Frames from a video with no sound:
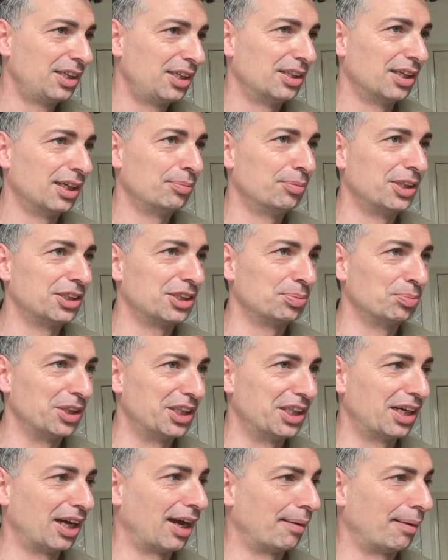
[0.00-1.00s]
That makes
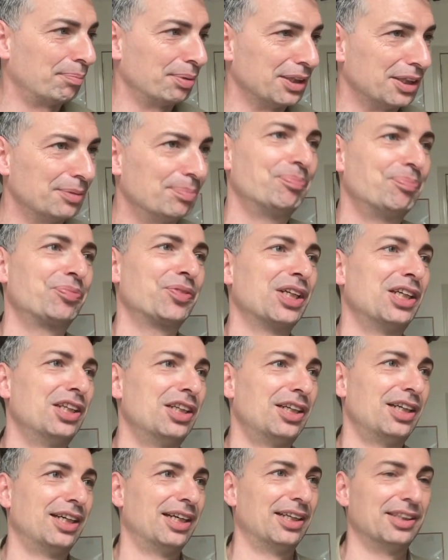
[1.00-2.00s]
me happy.
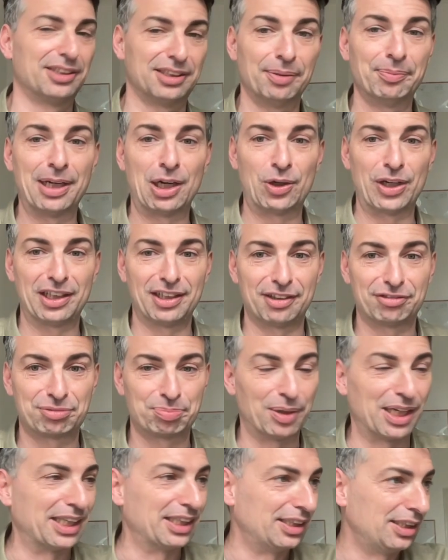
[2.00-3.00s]
Somehow I left
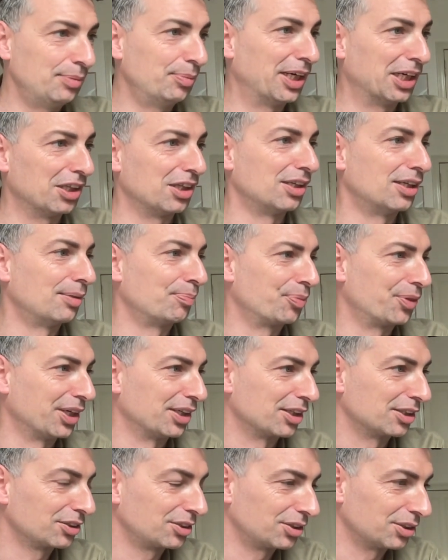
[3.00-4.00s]
my email up
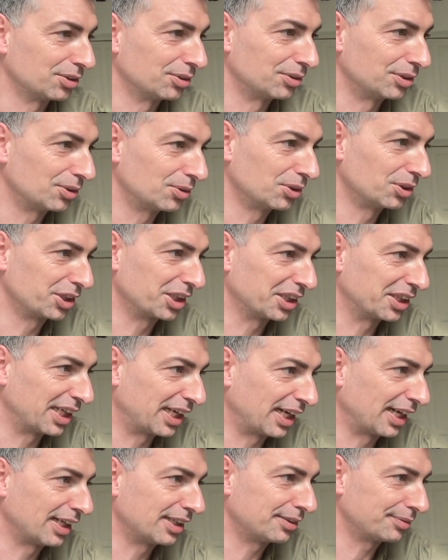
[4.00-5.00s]
there, so don't look at
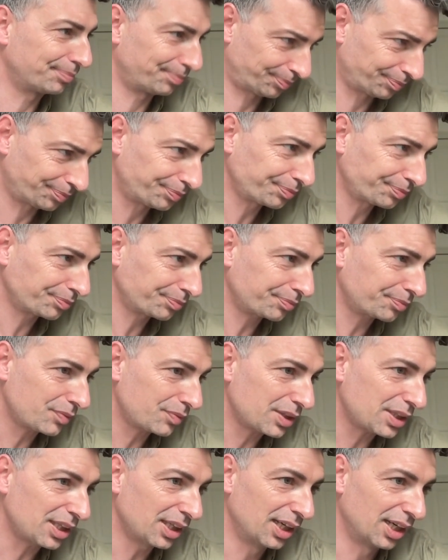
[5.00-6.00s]
that.
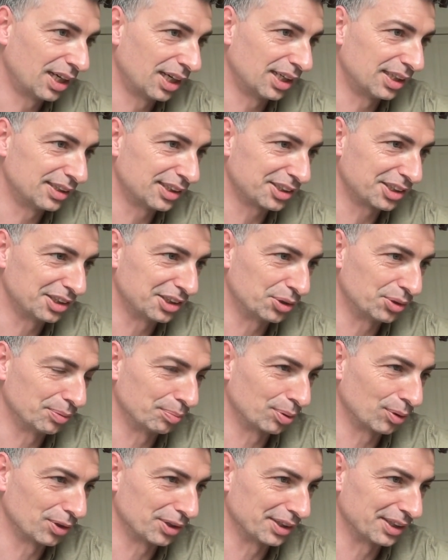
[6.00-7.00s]
Uh, nothing too
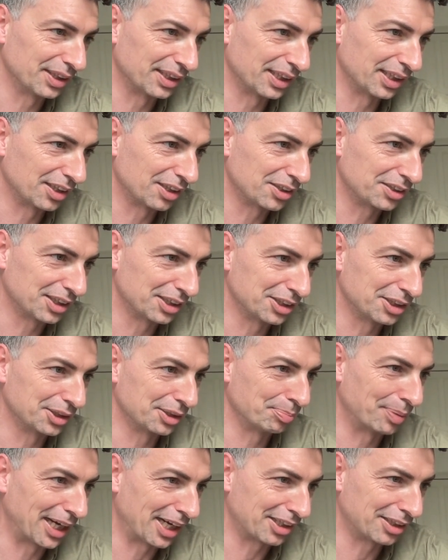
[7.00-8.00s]
important there. That is the
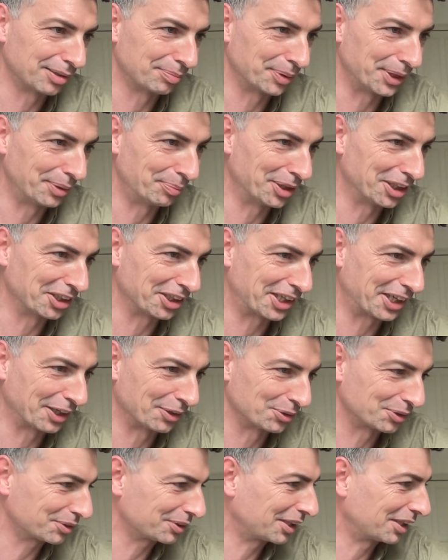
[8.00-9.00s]
backup email
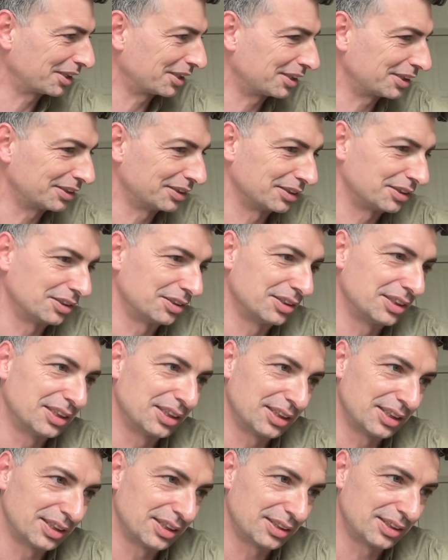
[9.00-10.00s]
account. Uh,
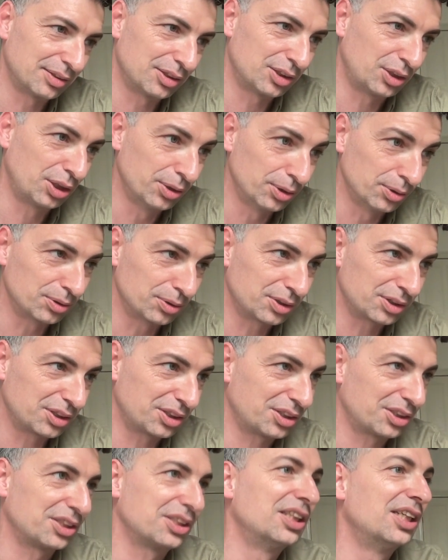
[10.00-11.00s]

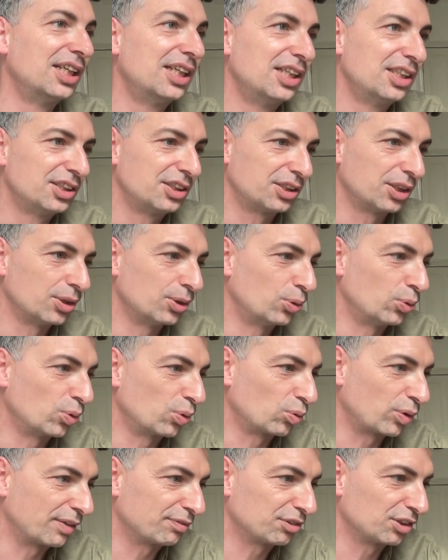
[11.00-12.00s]
Tugcan. So
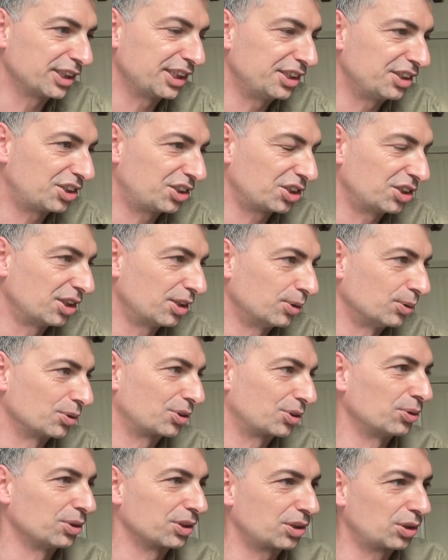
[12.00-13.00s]
Reverie Snow,
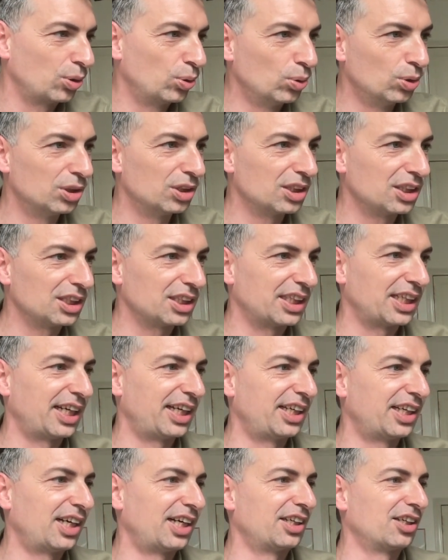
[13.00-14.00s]
a cool
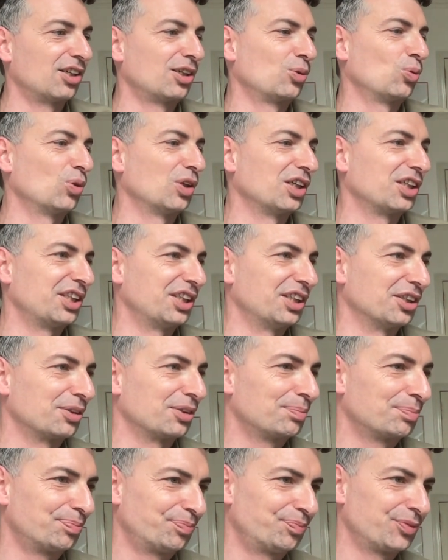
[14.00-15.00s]
A I artwork
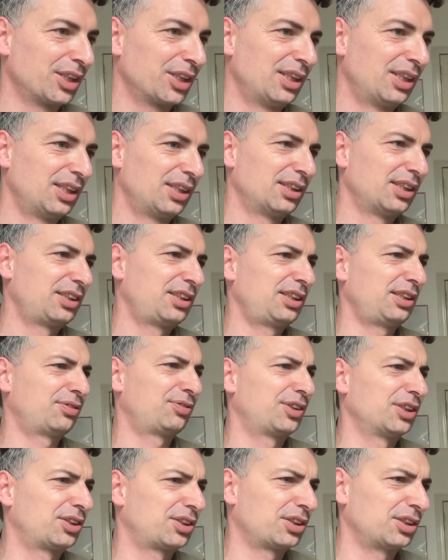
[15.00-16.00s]
here. Let's see if
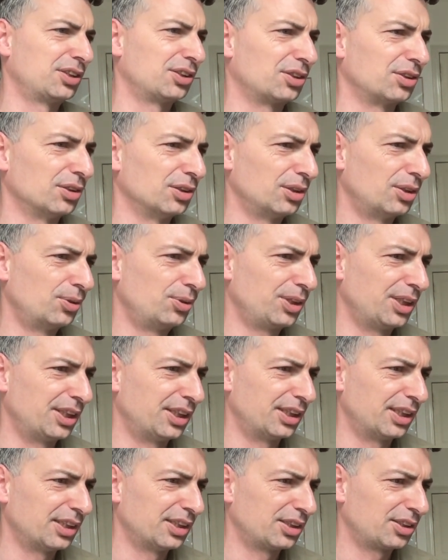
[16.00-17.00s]
this is
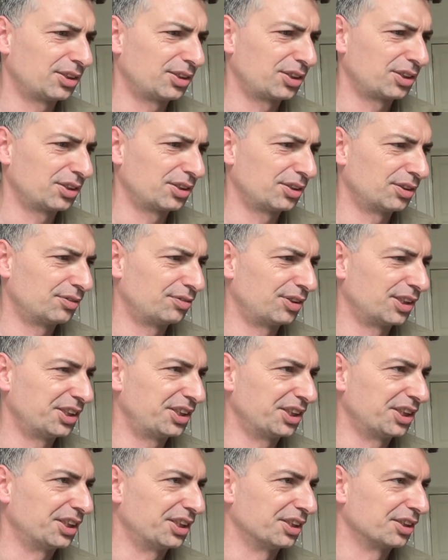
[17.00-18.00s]
loading. This looks a little
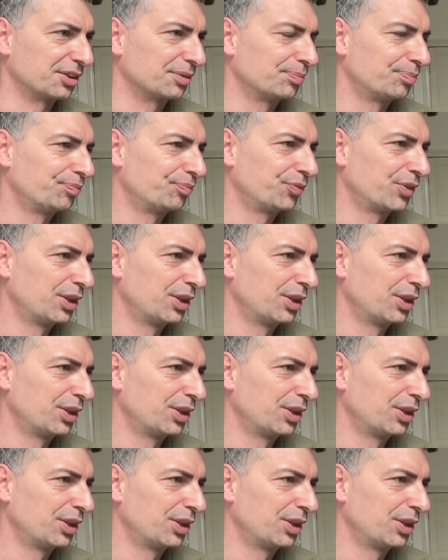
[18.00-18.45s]
fuzzy here.